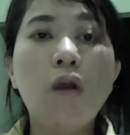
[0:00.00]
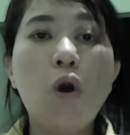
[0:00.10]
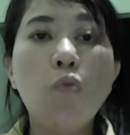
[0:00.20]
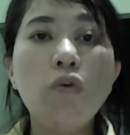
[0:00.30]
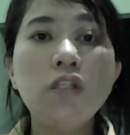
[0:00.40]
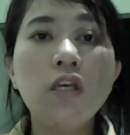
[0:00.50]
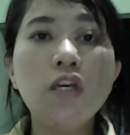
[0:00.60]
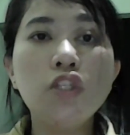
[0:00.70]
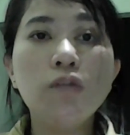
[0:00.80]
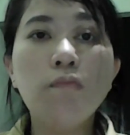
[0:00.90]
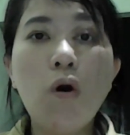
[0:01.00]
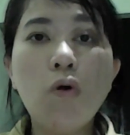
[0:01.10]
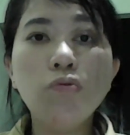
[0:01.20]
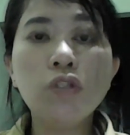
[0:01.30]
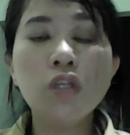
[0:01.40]
with each
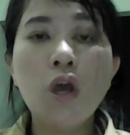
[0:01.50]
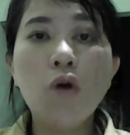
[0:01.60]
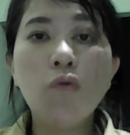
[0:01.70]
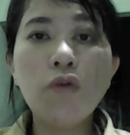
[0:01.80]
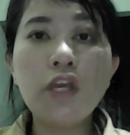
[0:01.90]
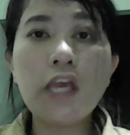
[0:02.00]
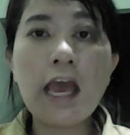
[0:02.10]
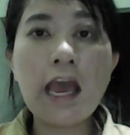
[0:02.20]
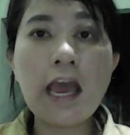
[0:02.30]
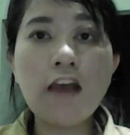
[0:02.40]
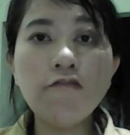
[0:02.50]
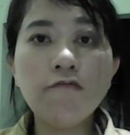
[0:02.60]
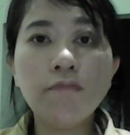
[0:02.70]
mode we have